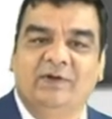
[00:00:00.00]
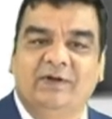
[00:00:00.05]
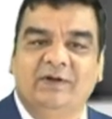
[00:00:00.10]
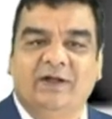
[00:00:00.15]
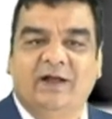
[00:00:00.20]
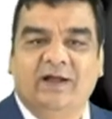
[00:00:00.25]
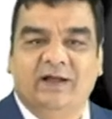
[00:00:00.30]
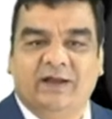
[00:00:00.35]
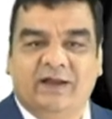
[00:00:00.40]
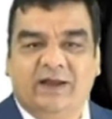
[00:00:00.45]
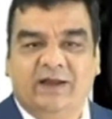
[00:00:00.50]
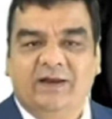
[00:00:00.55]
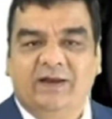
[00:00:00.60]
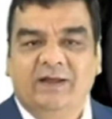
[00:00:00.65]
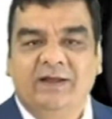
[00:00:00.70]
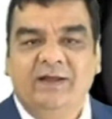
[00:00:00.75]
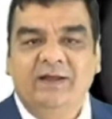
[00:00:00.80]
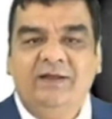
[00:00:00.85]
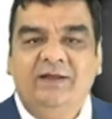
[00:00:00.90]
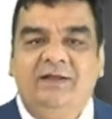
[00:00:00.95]
again,
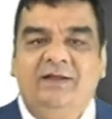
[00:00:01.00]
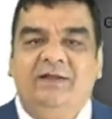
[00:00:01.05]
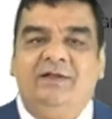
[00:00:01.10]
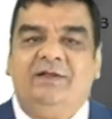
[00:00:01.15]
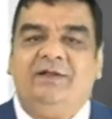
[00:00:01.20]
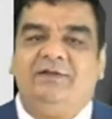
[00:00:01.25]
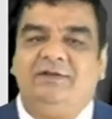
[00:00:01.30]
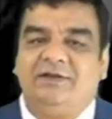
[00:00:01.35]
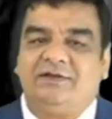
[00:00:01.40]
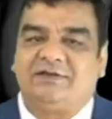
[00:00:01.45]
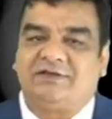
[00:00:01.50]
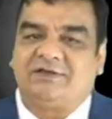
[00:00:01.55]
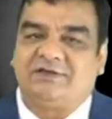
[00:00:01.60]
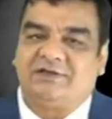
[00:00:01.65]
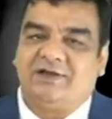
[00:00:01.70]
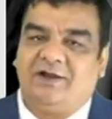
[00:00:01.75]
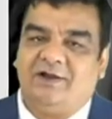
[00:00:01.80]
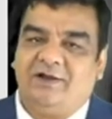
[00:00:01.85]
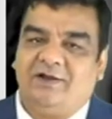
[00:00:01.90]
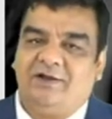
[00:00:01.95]

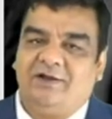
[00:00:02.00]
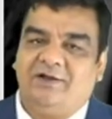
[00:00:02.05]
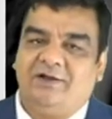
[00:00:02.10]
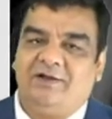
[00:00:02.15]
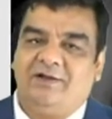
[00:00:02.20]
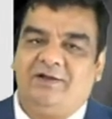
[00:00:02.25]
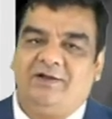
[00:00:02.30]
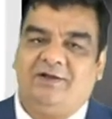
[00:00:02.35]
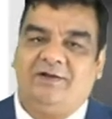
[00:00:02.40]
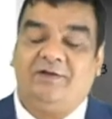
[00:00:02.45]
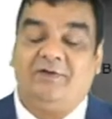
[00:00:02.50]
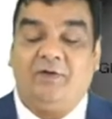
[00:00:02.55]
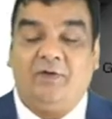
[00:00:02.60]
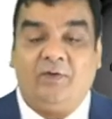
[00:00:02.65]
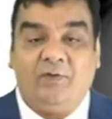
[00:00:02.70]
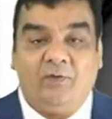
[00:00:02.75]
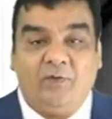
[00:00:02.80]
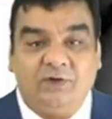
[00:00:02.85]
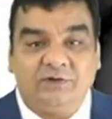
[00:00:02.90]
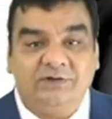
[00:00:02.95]
this
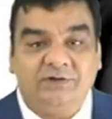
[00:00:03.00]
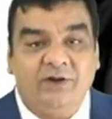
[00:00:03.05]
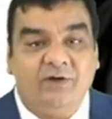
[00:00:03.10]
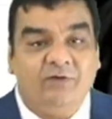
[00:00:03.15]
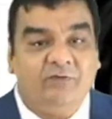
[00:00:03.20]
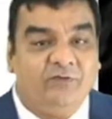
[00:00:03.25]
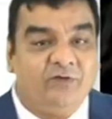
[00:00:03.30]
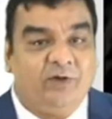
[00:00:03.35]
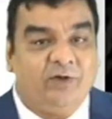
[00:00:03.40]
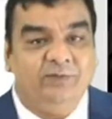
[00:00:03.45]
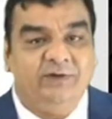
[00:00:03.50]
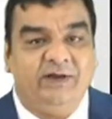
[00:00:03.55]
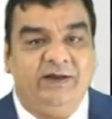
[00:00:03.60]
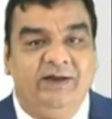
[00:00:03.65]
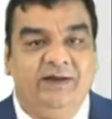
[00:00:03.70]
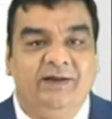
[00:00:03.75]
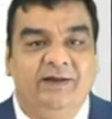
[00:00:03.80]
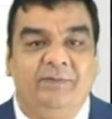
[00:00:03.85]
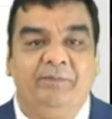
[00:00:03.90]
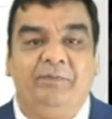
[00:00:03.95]
was from
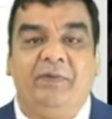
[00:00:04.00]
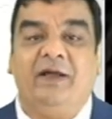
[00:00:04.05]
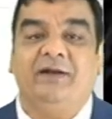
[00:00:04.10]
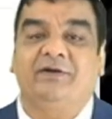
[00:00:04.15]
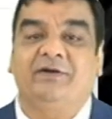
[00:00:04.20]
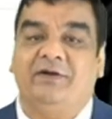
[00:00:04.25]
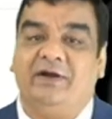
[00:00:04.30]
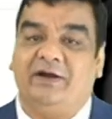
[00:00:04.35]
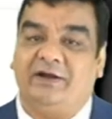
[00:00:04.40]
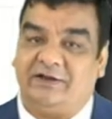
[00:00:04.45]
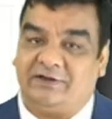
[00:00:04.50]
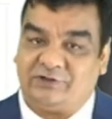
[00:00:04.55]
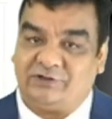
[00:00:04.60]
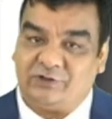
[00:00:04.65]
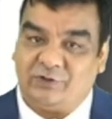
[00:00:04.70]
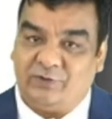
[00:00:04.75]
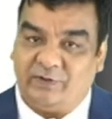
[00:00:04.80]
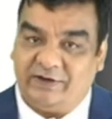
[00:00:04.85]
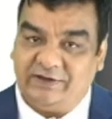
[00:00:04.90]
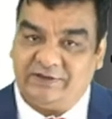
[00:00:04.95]
the pancreatic
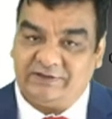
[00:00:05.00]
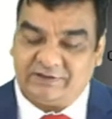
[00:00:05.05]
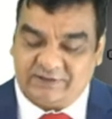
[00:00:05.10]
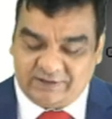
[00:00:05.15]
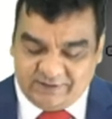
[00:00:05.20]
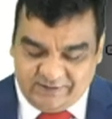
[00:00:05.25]
stories.